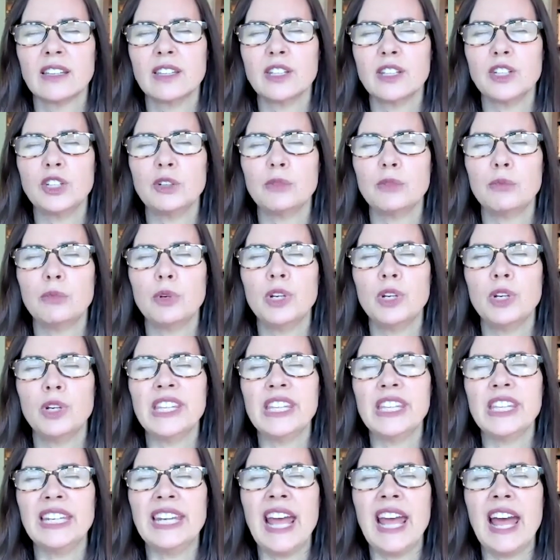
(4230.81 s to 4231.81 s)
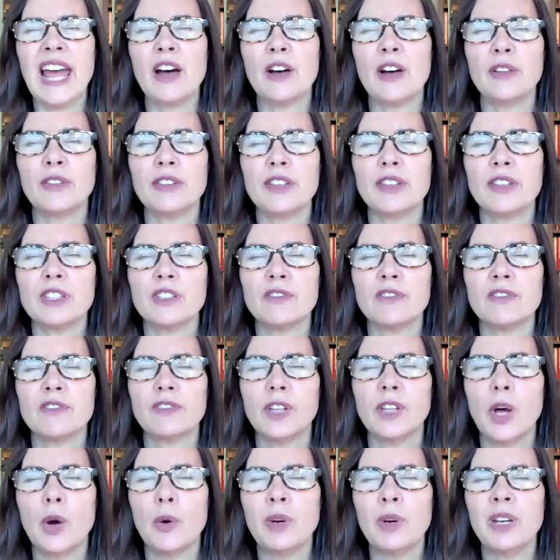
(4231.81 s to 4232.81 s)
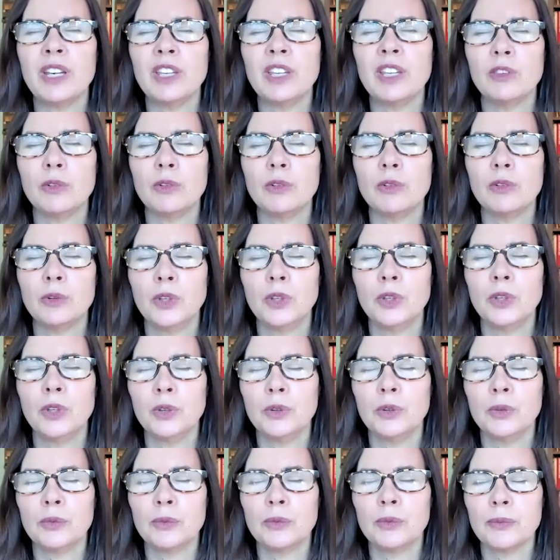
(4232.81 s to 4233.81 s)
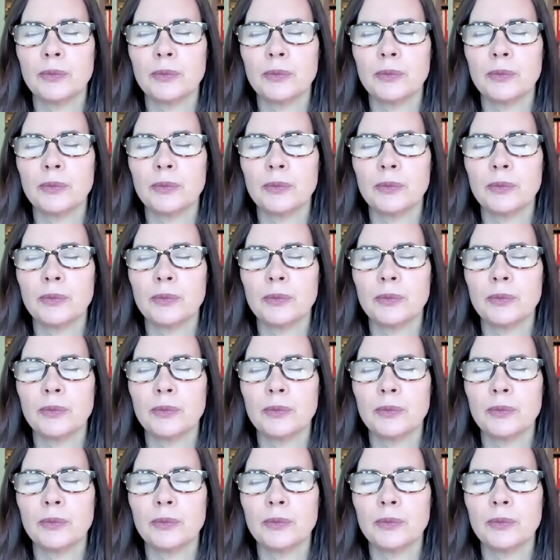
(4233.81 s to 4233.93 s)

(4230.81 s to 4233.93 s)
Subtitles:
that you're breathing out, that's flowing through you.